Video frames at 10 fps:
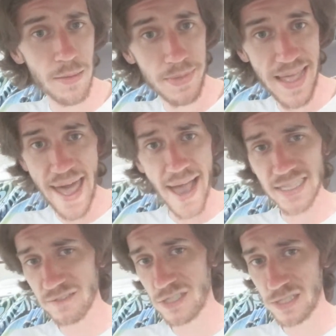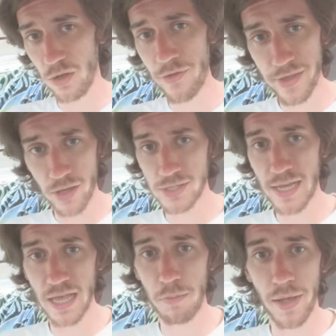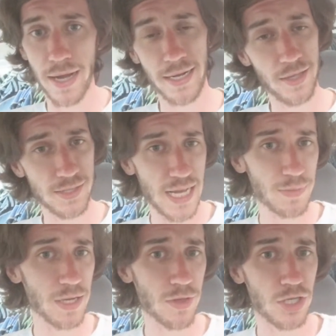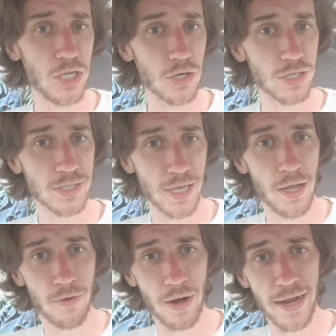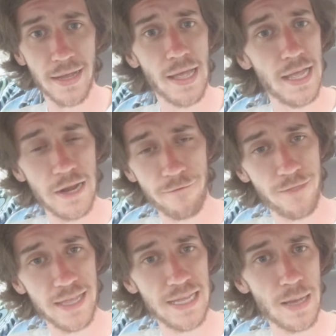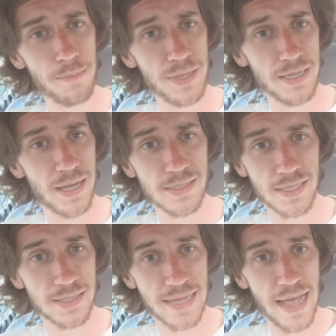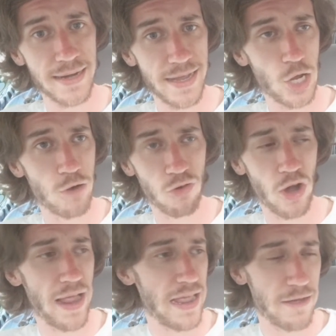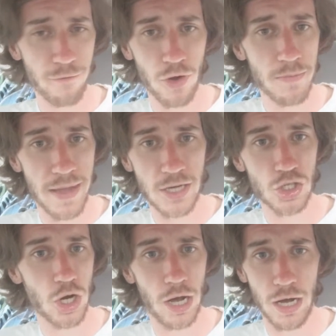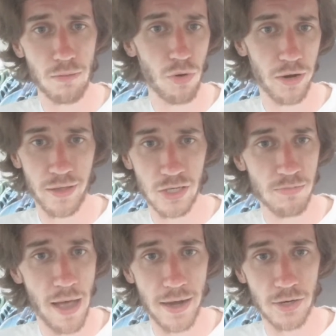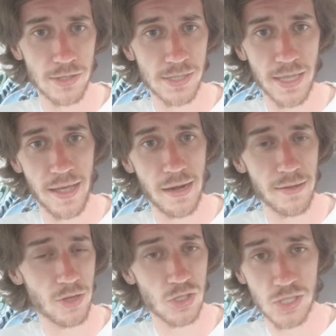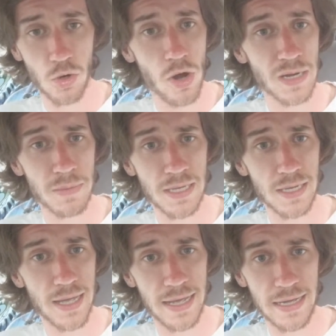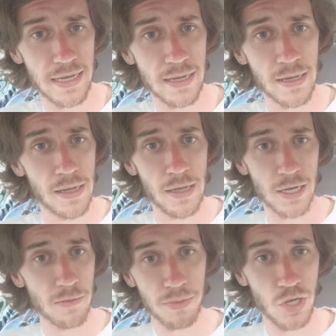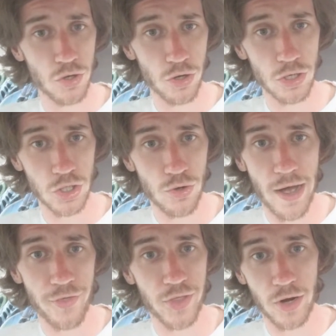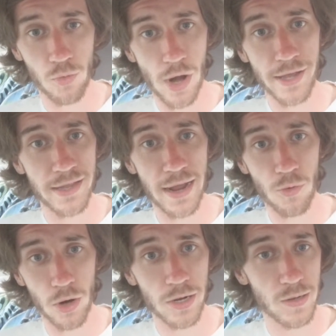be active still on the other side of the planet. And the same thing with the nukes, right? If the EMP doesn't detonate over every major hub where there's miners, then there's still going to be a computer or two out there running the network,